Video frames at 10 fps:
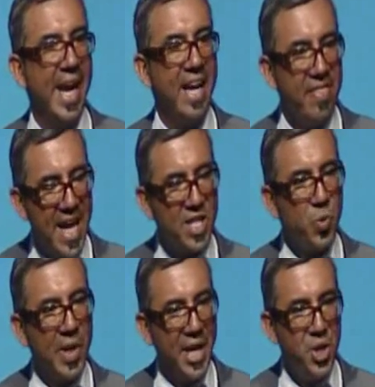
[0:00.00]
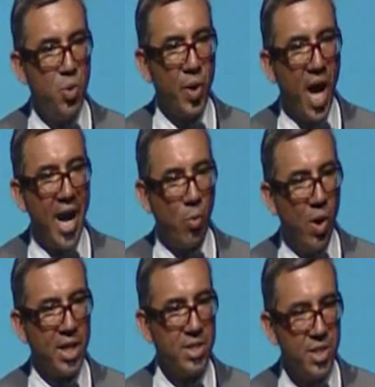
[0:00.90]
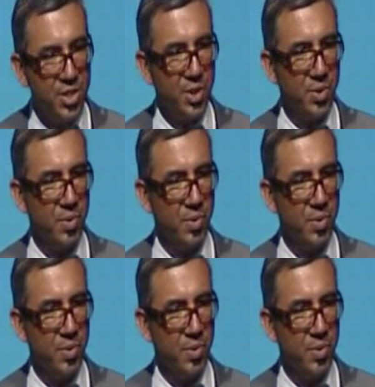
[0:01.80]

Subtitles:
And that's when I knew what I wanted to do.